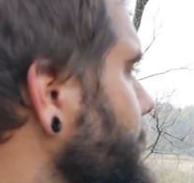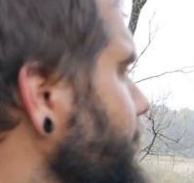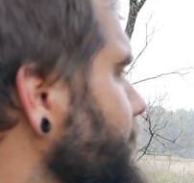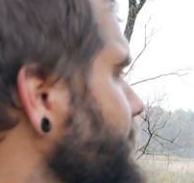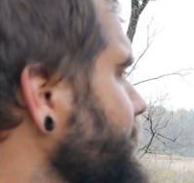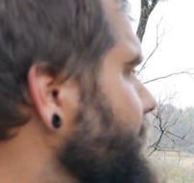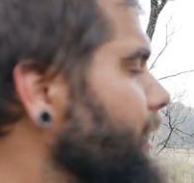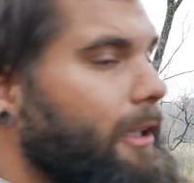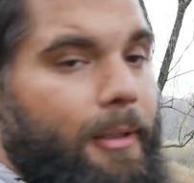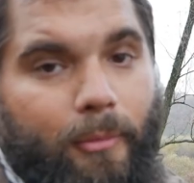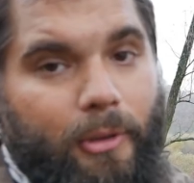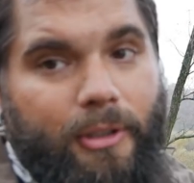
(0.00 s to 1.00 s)
for this sit,
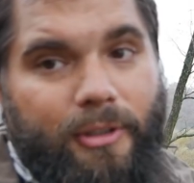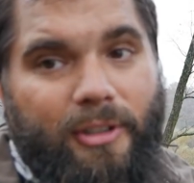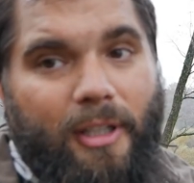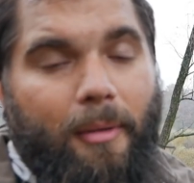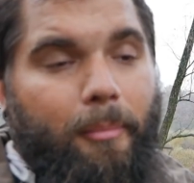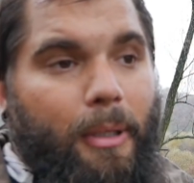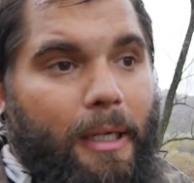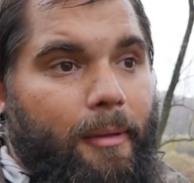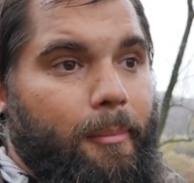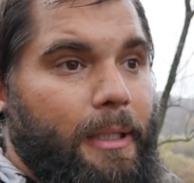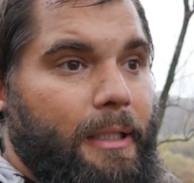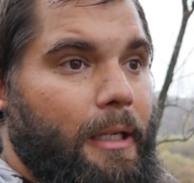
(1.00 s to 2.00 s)
I'm really just kind of
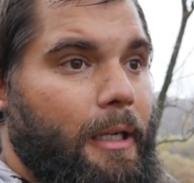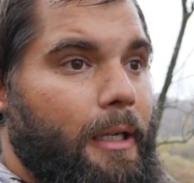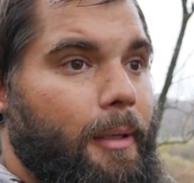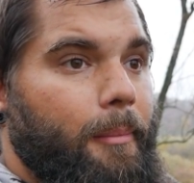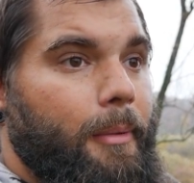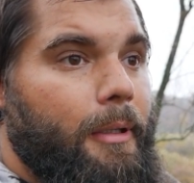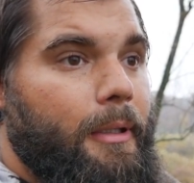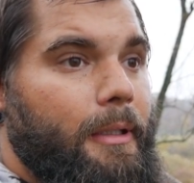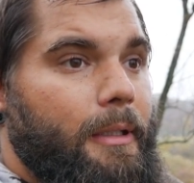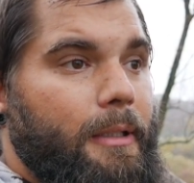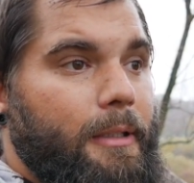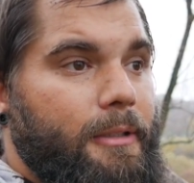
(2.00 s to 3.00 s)
biding my time.
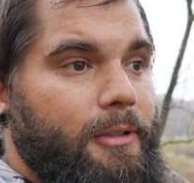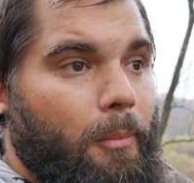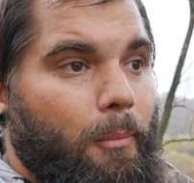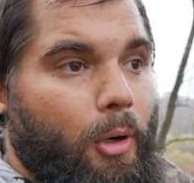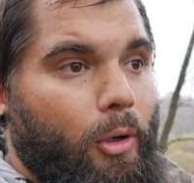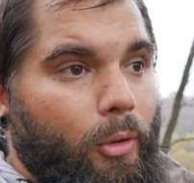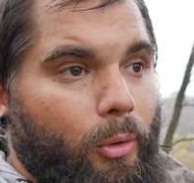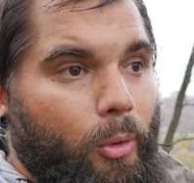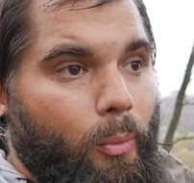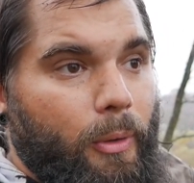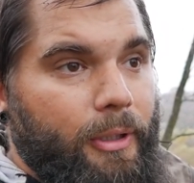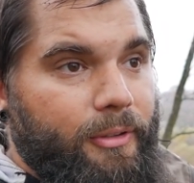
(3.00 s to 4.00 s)
Tomorrow
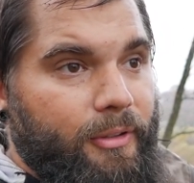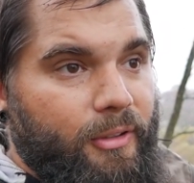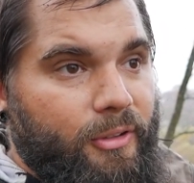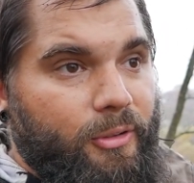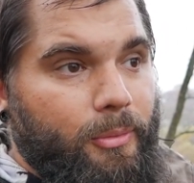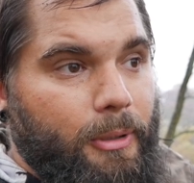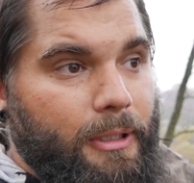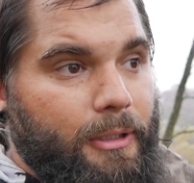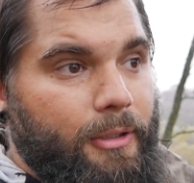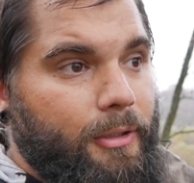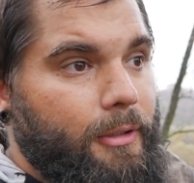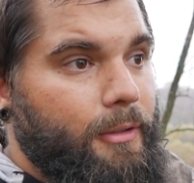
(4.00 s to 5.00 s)
the wind's gonna
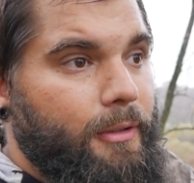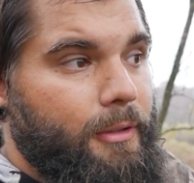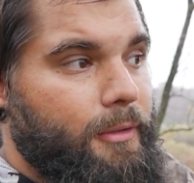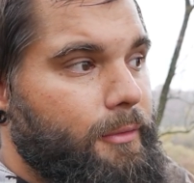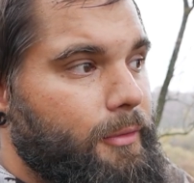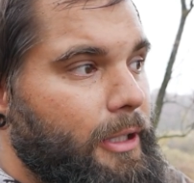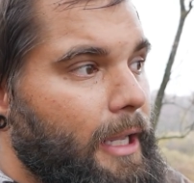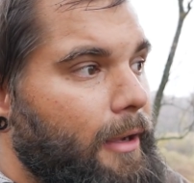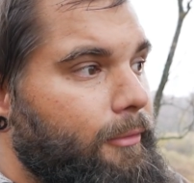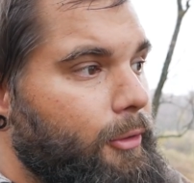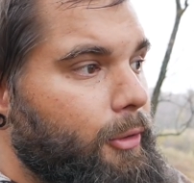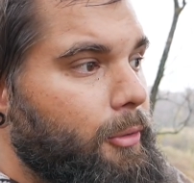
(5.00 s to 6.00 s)
switch for the
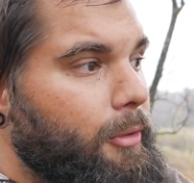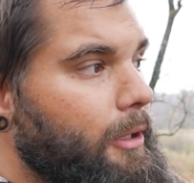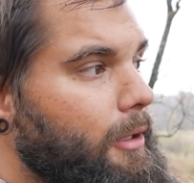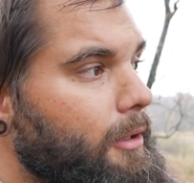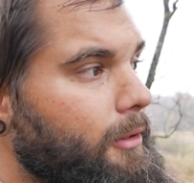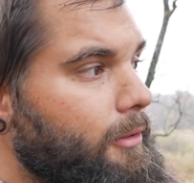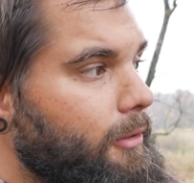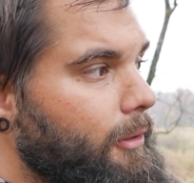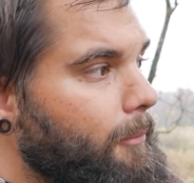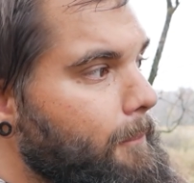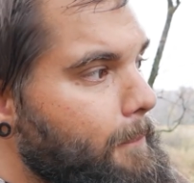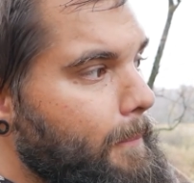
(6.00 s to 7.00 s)
afternoon hunt,
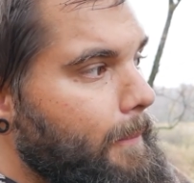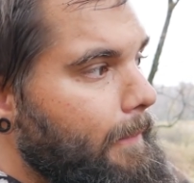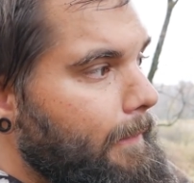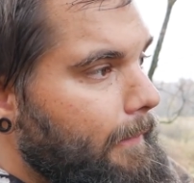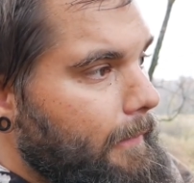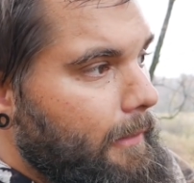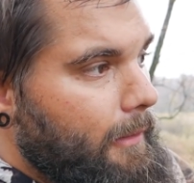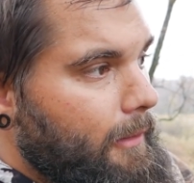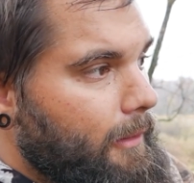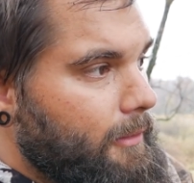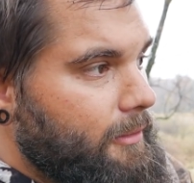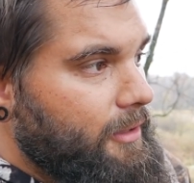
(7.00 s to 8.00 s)
so
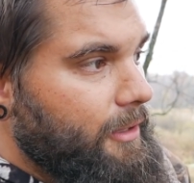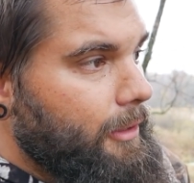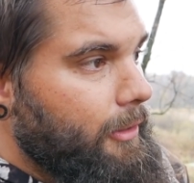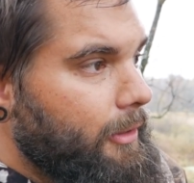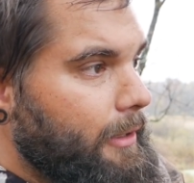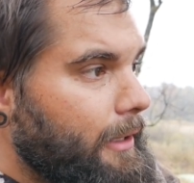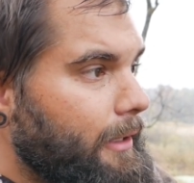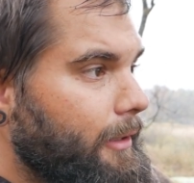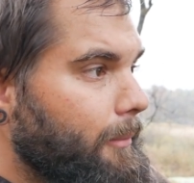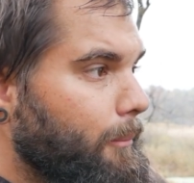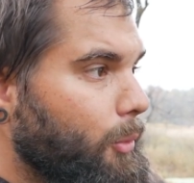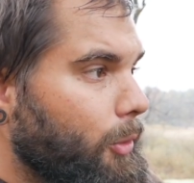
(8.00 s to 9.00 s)
I'll sit here again in
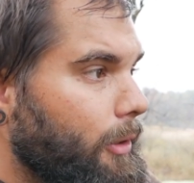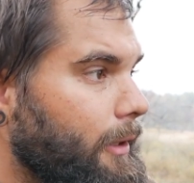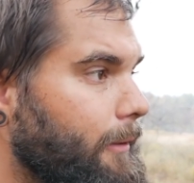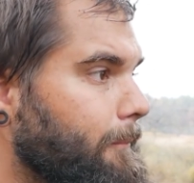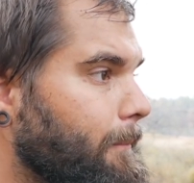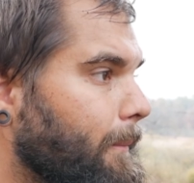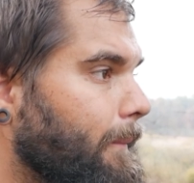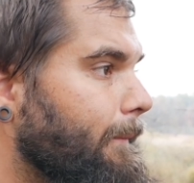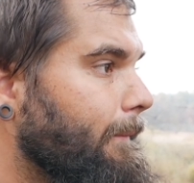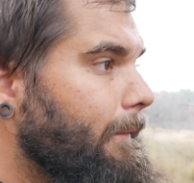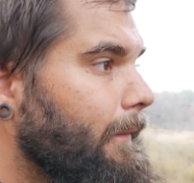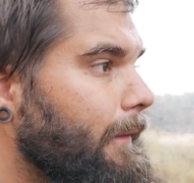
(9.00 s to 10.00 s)
the morning.
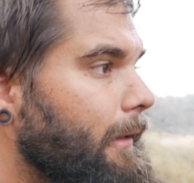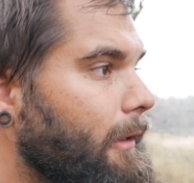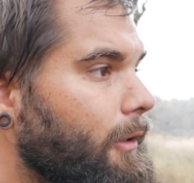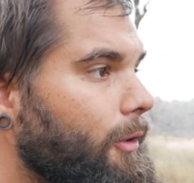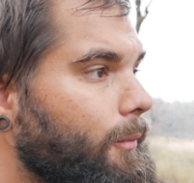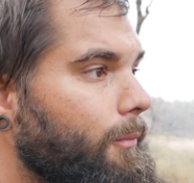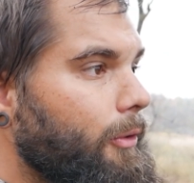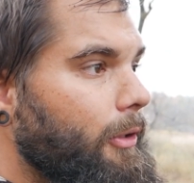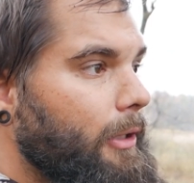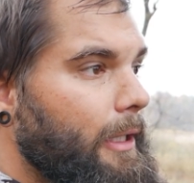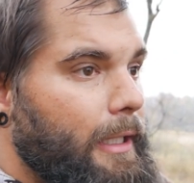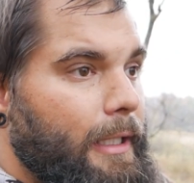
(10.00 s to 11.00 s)
Hopefully I'll
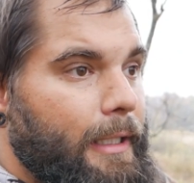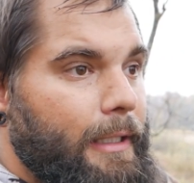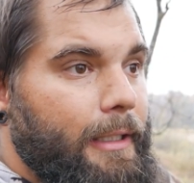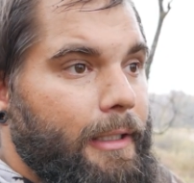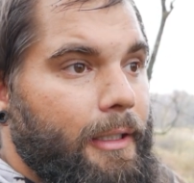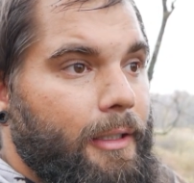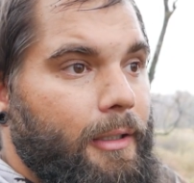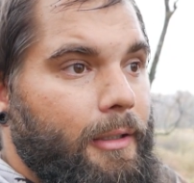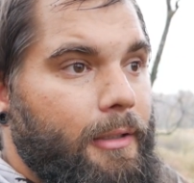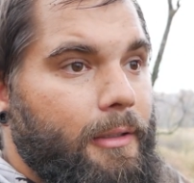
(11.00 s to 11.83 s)
get an idea